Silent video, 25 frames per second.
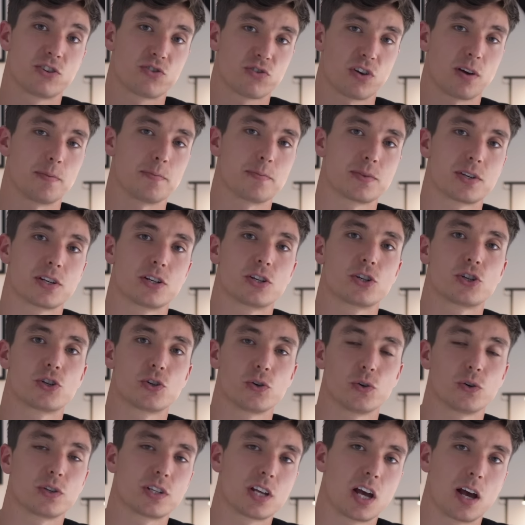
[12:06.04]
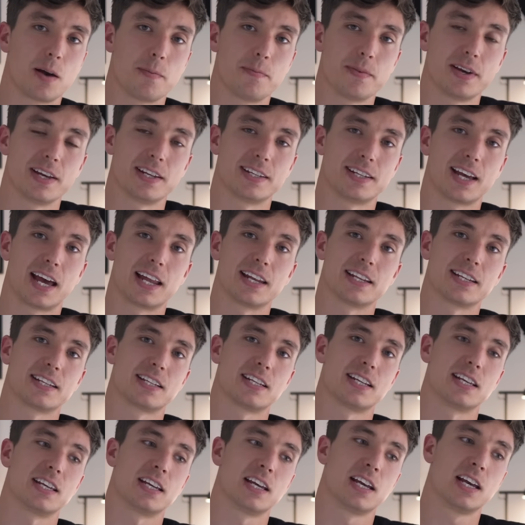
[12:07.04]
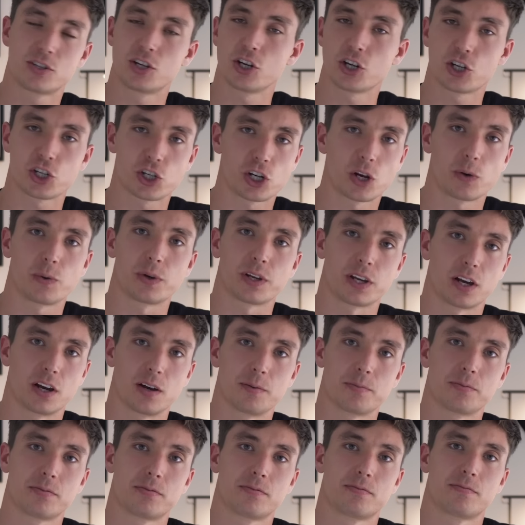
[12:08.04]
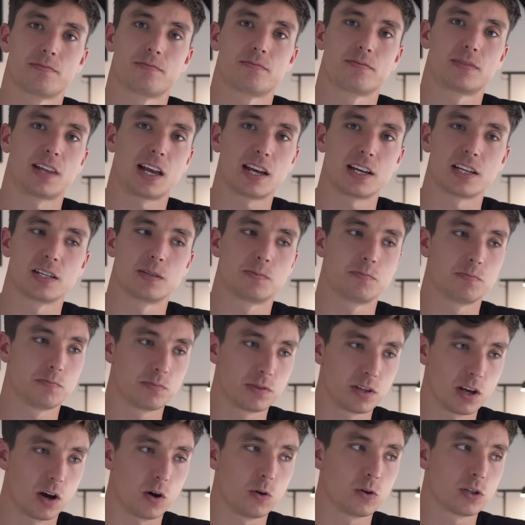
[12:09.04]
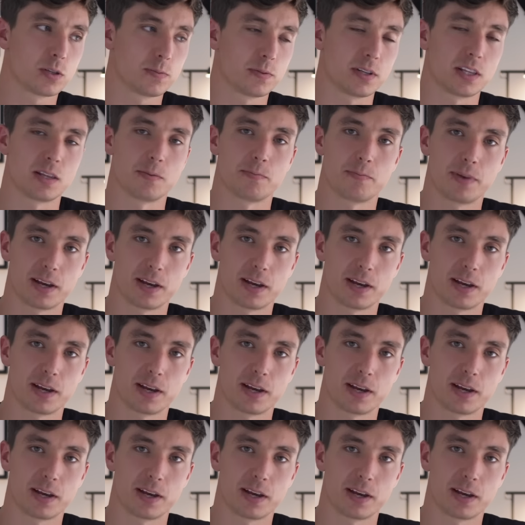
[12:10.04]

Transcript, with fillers: trumps short-term intensity. Just showing up, that is ultimately the